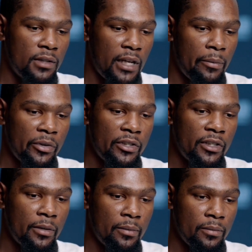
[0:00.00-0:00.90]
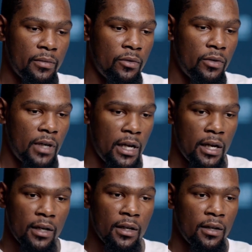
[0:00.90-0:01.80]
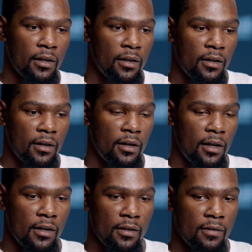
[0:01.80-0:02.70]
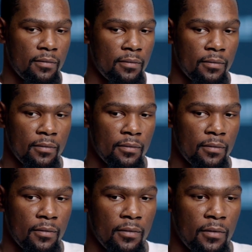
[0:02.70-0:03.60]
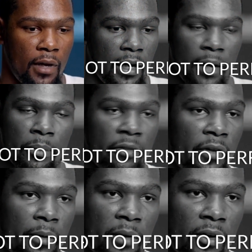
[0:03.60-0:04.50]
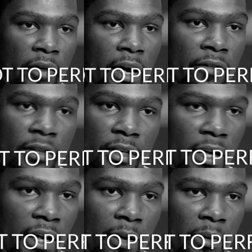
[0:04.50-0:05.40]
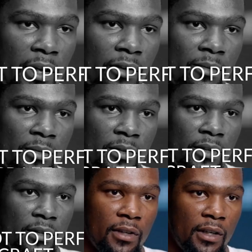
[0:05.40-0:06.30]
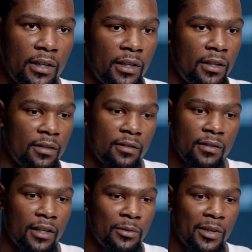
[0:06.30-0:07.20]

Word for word: championship or not, um, I got to perfect my craft until I can't play no more. And then that's